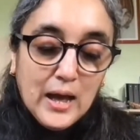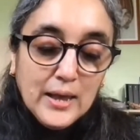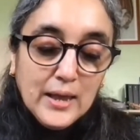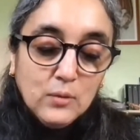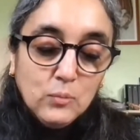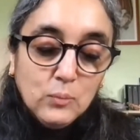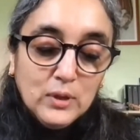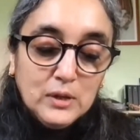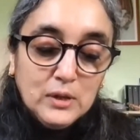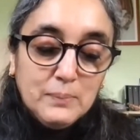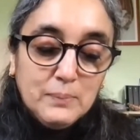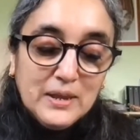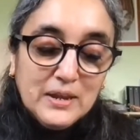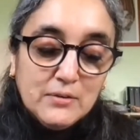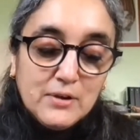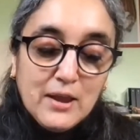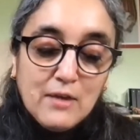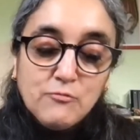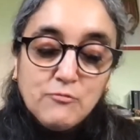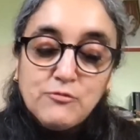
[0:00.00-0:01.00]
I will
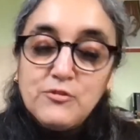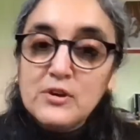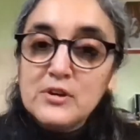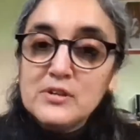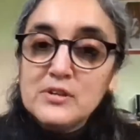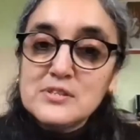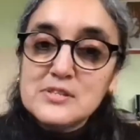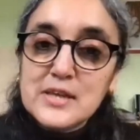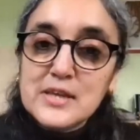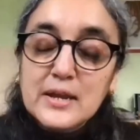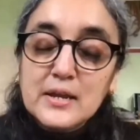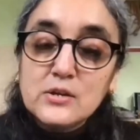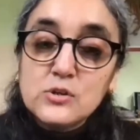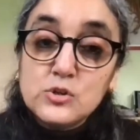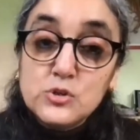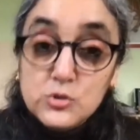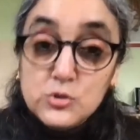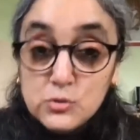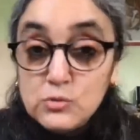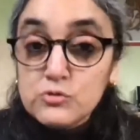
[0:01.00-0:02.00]
be referencing
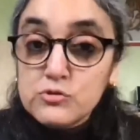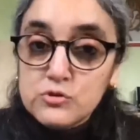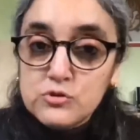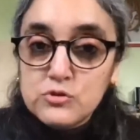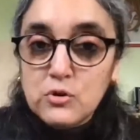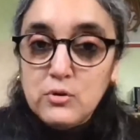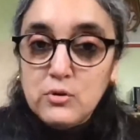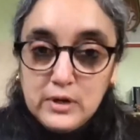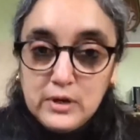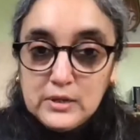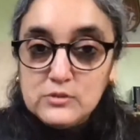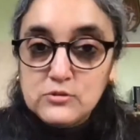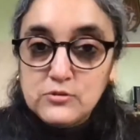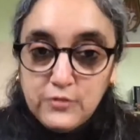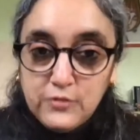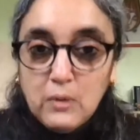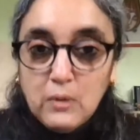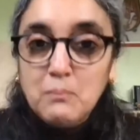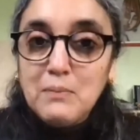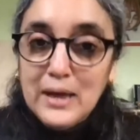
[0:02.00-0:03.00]
two
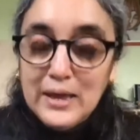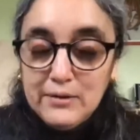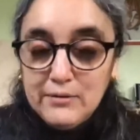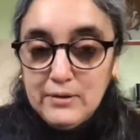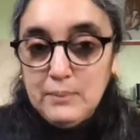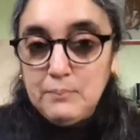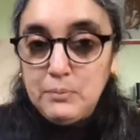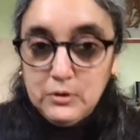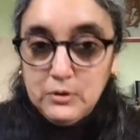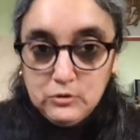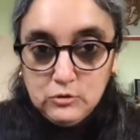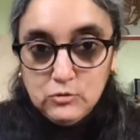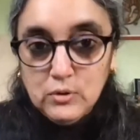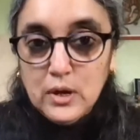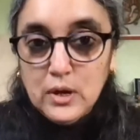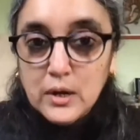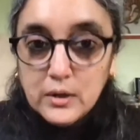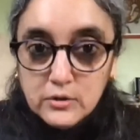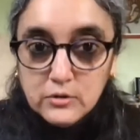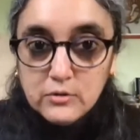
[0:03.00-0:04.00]
stories from my
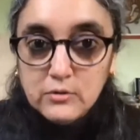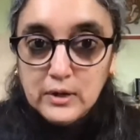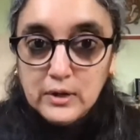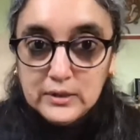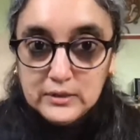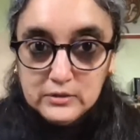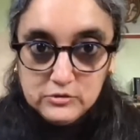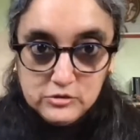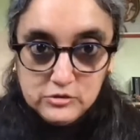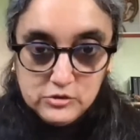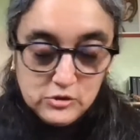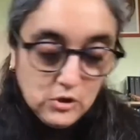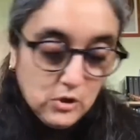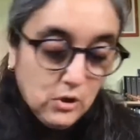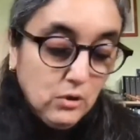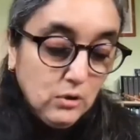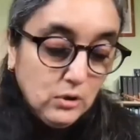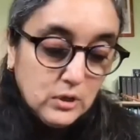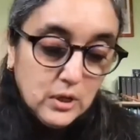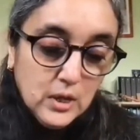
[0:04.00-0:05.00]
repertoire during this
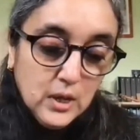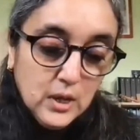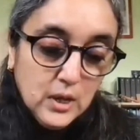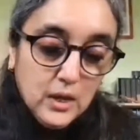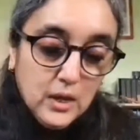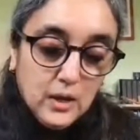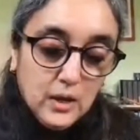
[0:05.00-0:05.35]
talk.